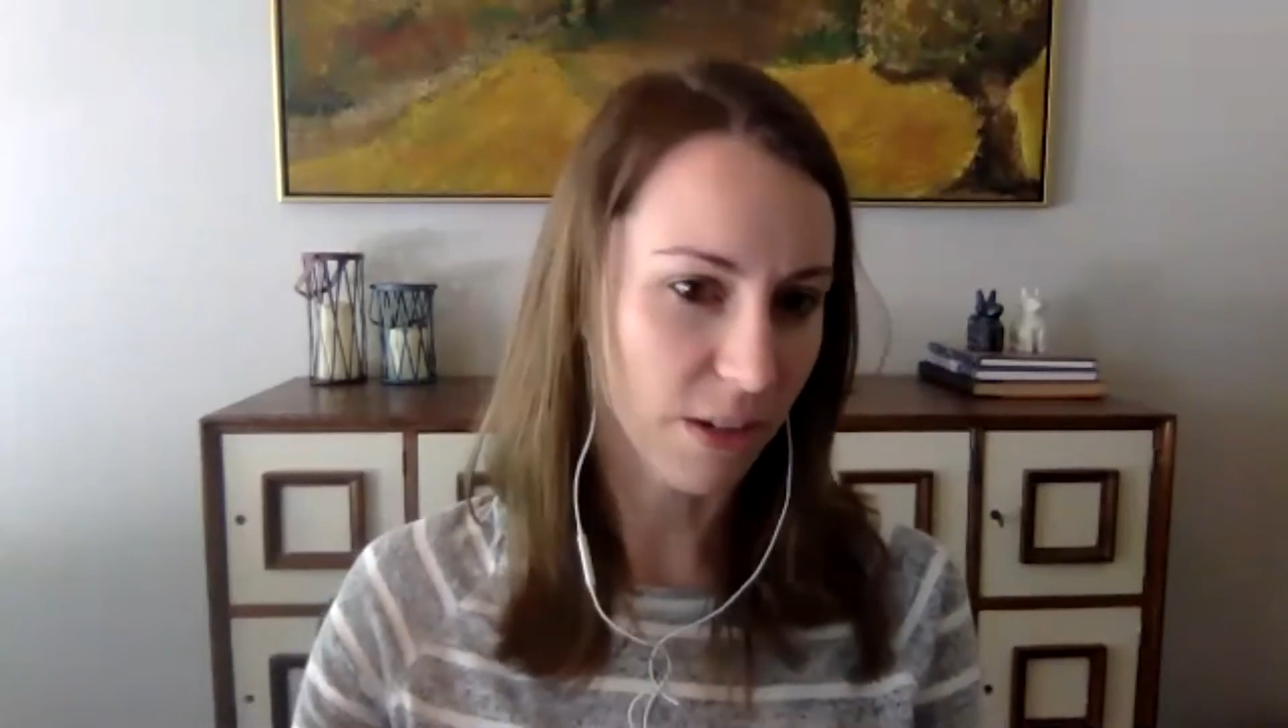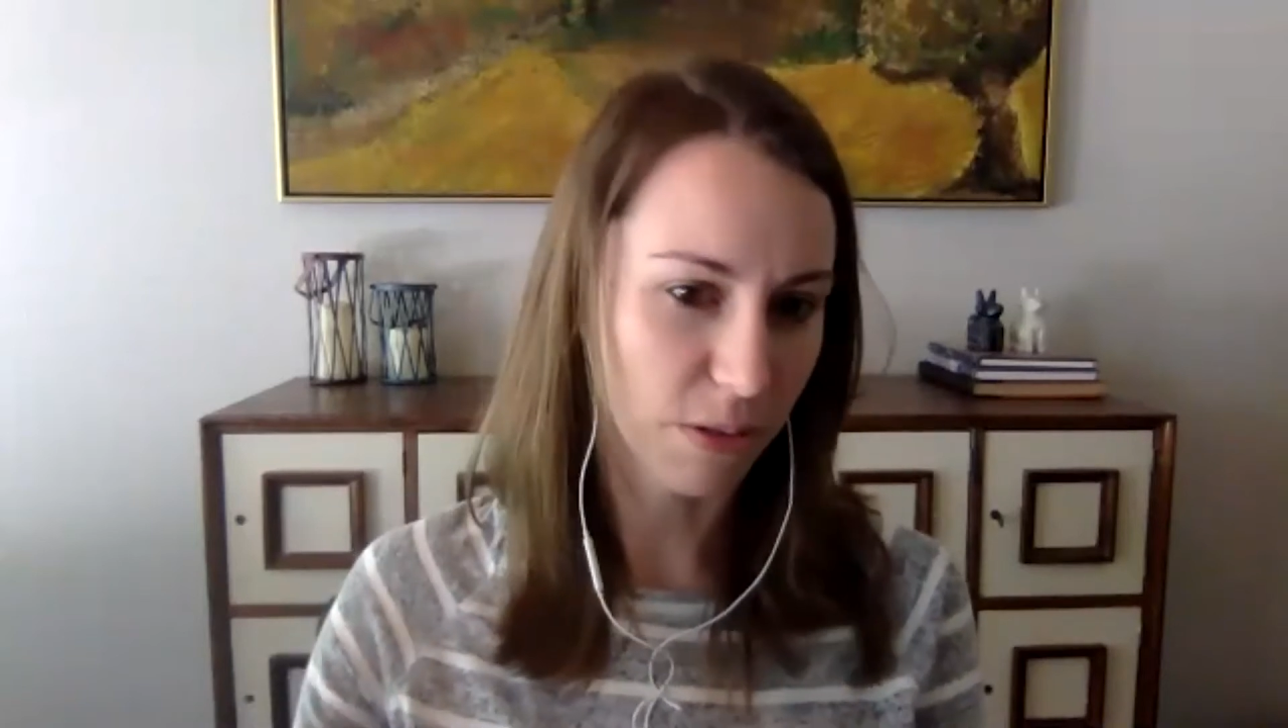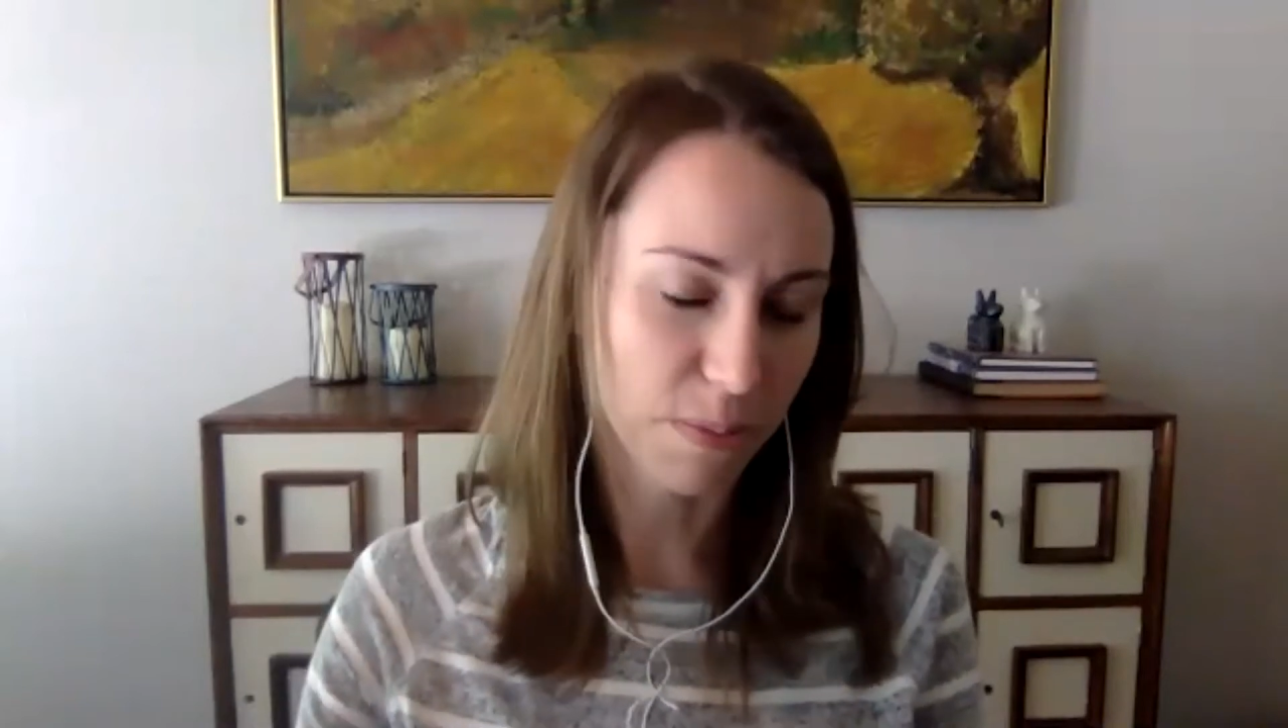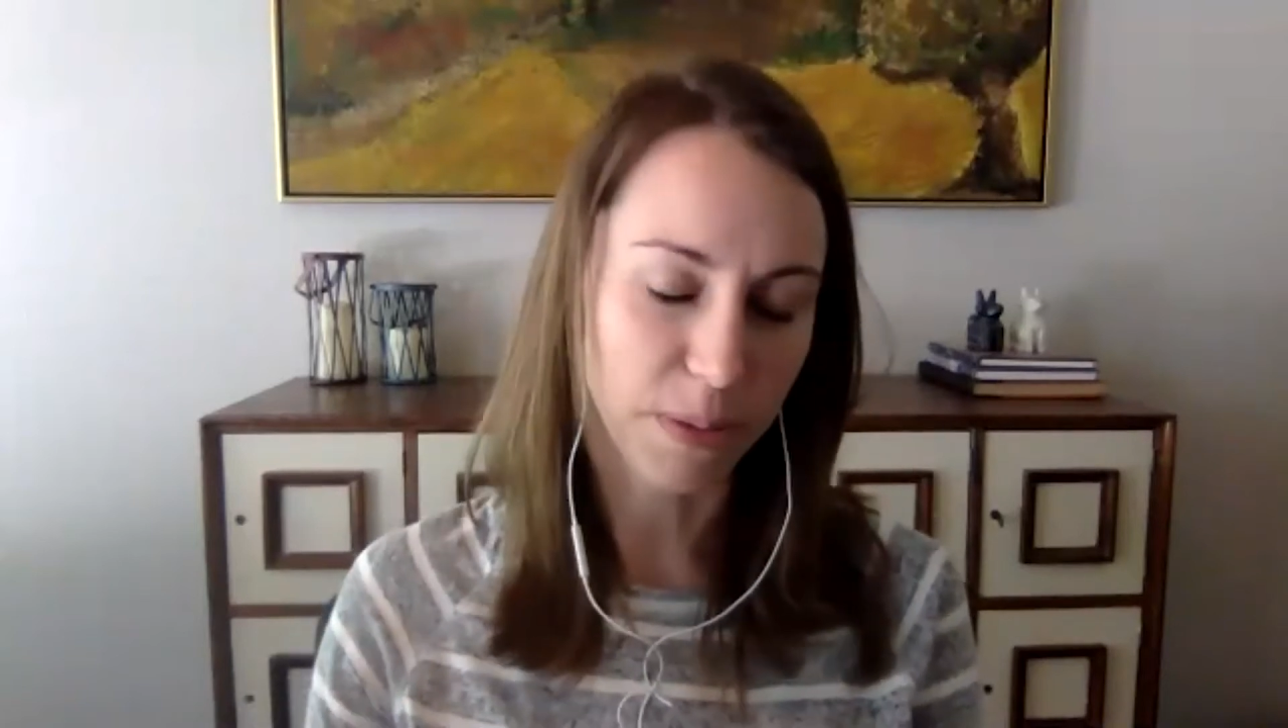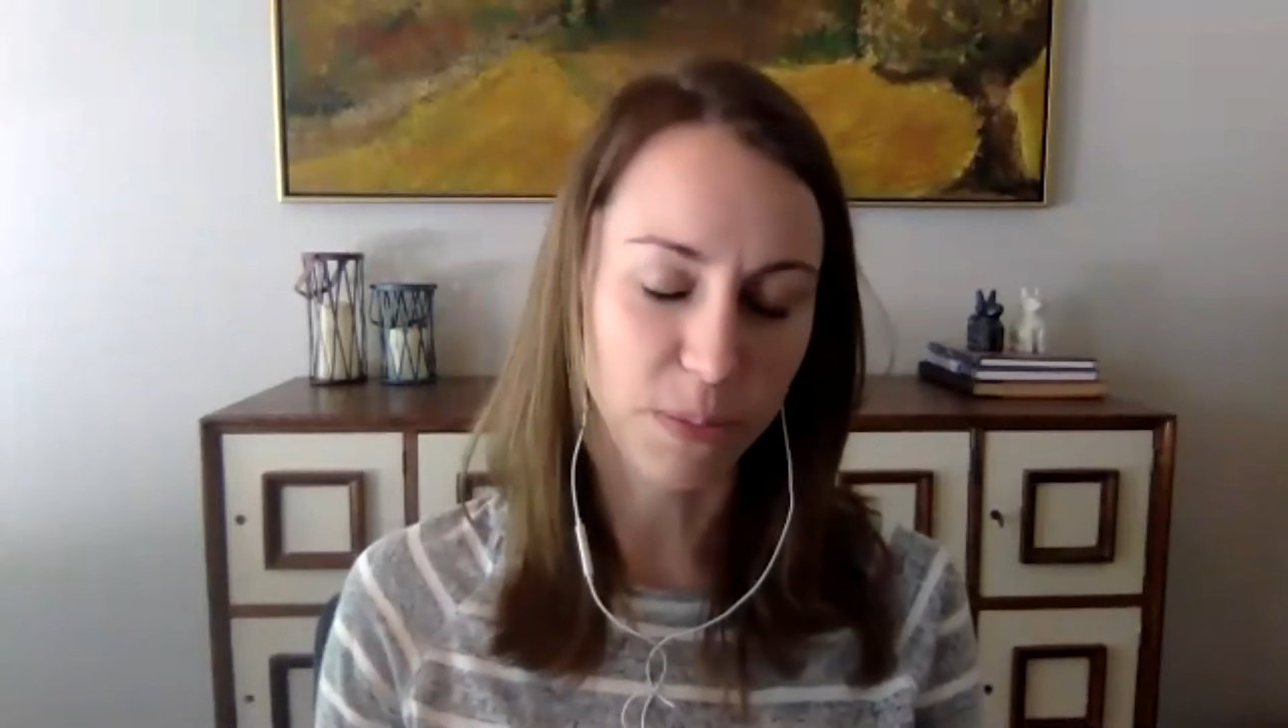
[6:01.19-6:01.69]

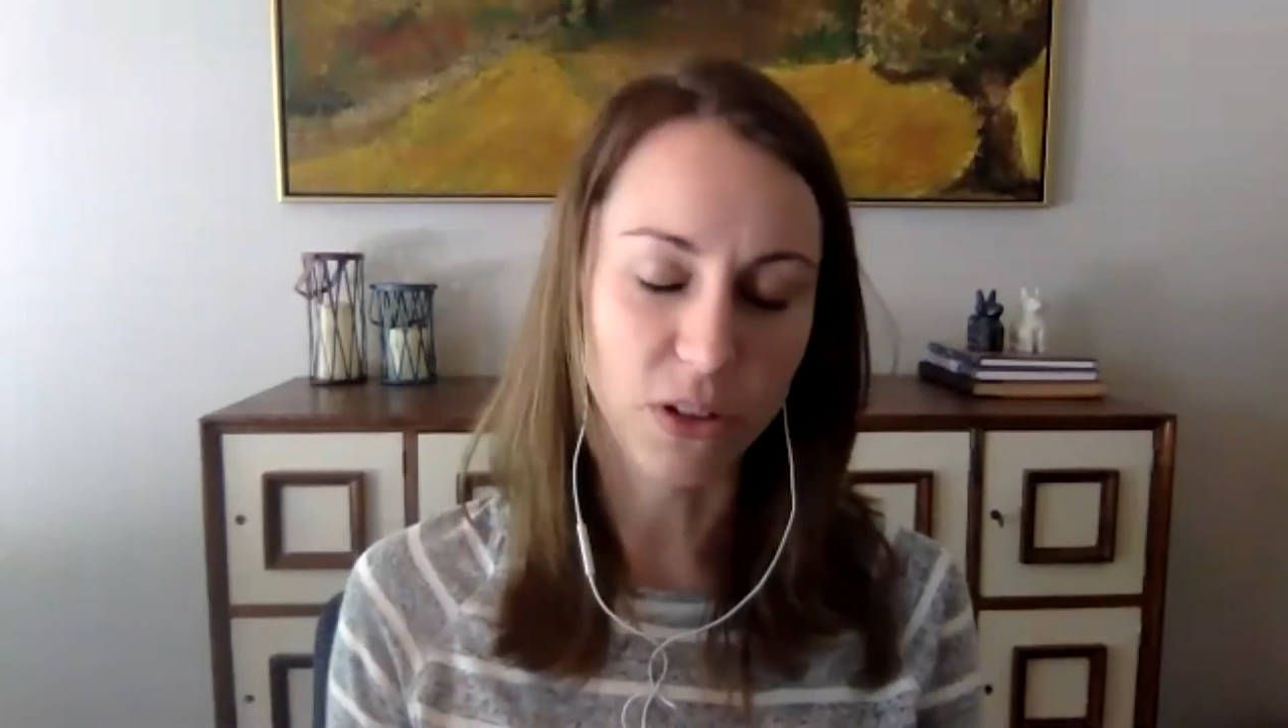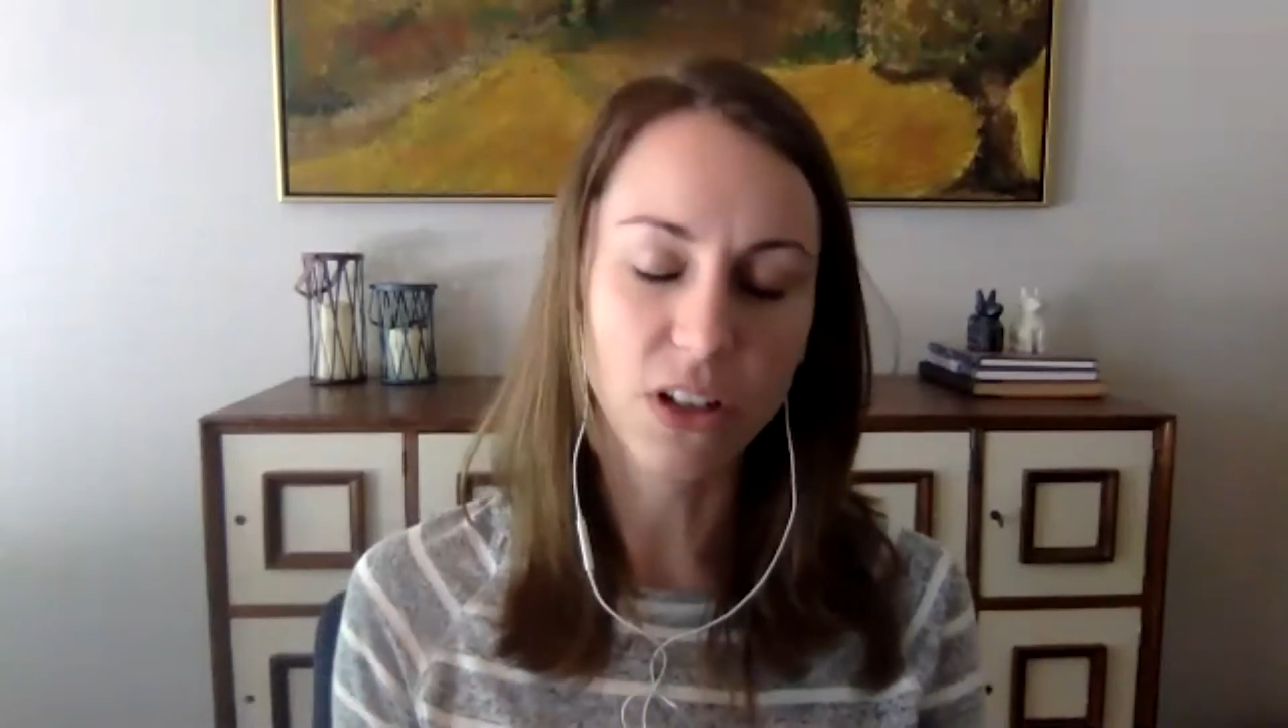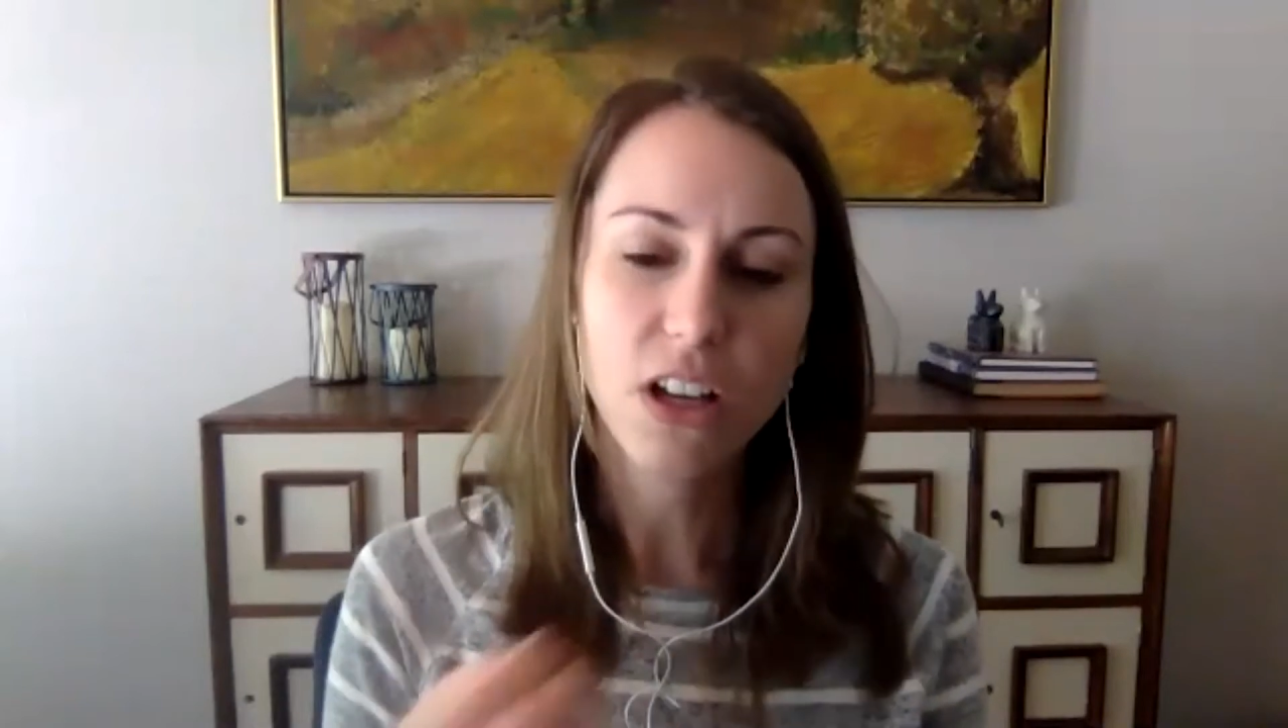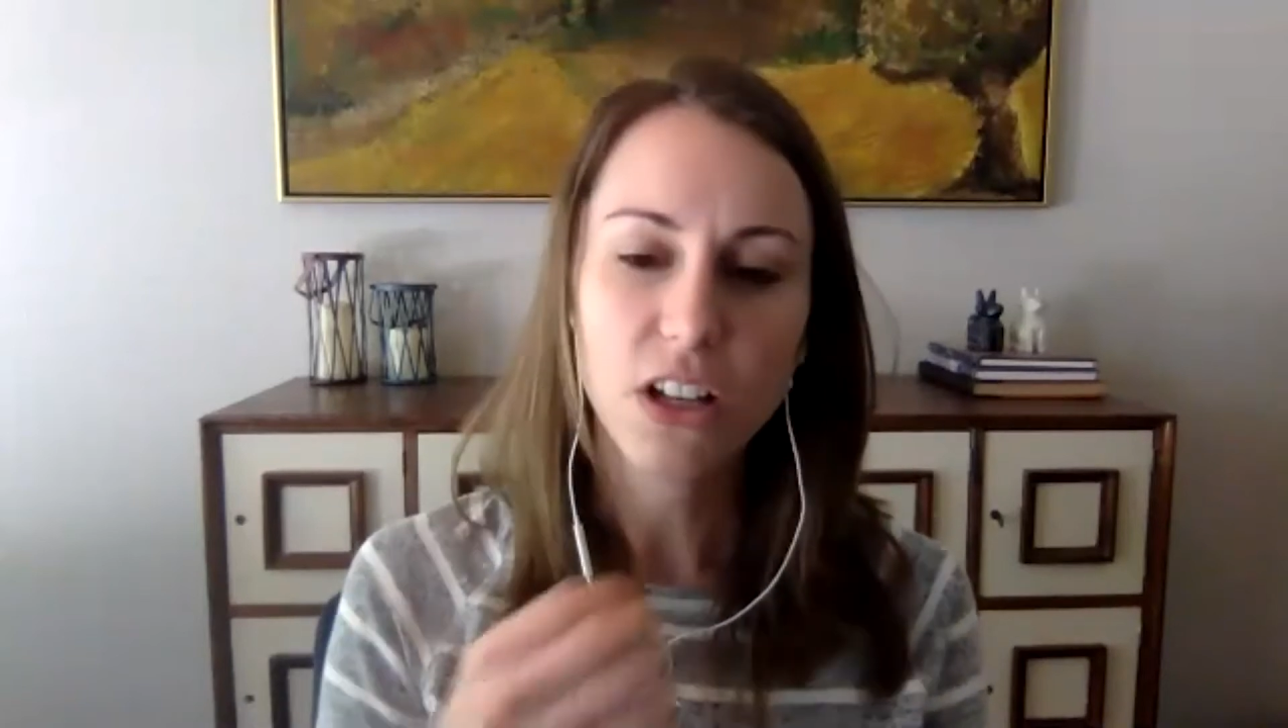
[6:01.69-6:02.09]
with people.